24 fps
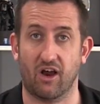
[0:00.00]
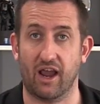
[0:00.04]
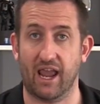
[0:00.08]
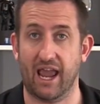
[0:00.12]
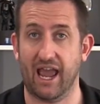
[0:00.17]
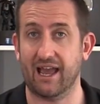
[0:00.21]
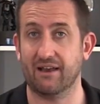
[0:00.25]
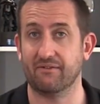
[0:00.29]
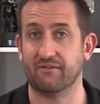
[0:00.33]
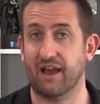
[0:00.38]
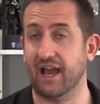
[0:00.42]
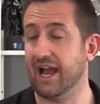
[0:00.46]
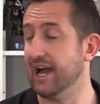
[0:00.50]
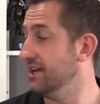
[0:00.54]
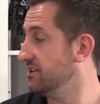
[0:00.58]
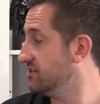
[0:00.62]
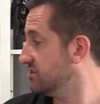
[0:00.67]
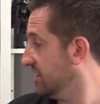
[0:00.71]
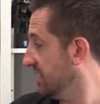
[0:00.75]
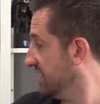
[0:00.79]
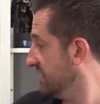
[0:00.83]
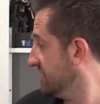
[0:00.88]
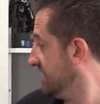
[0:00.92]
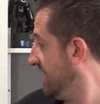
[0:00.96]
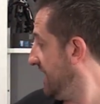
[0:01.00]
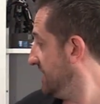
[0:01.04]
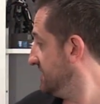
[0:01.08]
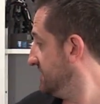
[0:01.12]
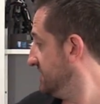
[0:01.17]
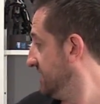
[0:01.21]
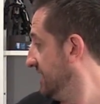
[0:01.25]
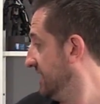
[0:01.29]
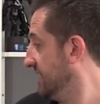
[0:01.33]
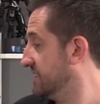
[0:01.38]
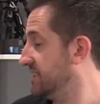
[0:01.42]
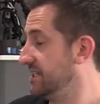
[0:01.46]
I have actually
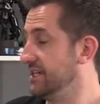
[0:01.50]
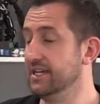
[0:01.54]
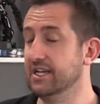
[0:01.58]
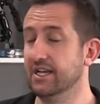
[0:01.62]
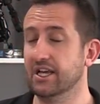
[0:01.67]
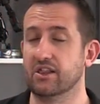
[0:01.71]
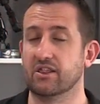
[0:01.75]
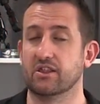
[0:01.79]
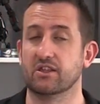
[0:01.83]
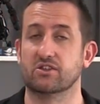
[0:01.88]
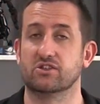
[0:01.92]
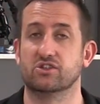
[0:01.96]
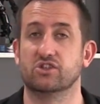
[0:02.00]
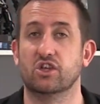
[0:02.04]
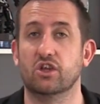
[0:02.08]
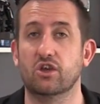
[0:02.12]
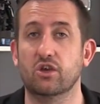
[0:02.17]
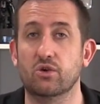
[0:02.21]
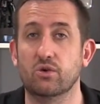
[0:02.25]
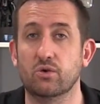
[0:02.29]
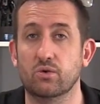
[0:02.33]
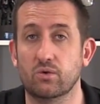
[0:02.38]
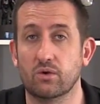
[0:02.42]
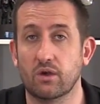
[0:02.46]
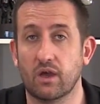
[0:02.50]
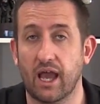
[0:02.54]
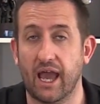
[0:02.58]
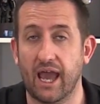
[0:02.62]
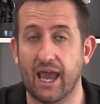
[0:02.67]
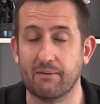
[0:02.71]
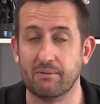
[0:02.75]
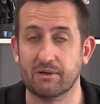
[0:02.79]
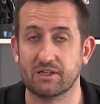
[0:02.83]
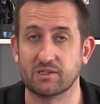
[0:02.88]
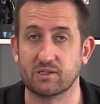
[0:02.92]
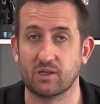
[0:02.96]
tested the two
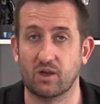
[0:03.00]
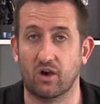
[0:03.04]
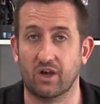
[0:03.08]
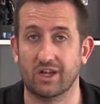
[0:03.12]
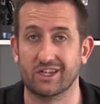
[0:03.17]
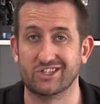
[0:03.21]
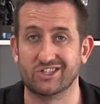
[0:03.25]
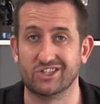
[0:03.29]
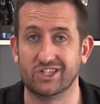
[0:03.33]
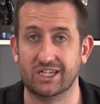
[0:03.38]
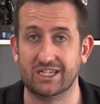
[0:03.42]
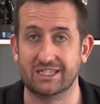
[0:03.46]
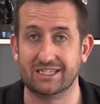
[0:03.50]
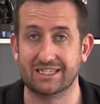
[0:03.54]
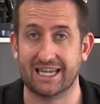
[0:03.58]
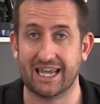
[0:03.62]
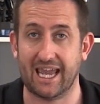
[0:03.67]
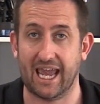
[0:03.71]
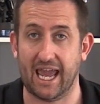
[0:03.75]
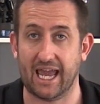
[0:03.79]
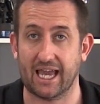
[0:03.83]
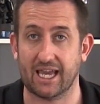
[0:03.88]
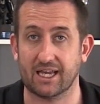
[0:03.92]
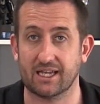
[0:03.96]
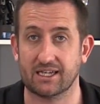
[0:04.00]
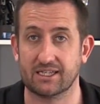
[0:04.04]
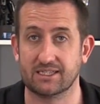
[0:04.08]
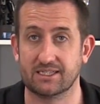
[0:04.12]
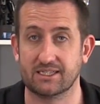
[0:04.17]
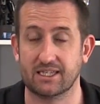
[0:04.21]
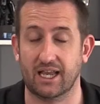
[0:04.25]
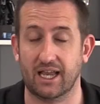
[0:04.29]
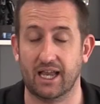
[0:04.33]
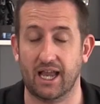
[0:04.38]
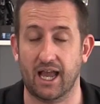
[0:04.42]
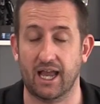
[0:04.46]
MSI GTX
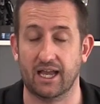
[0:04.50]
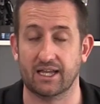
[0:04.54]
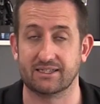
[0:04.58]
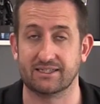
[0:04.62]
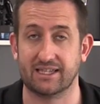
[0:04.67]
uh,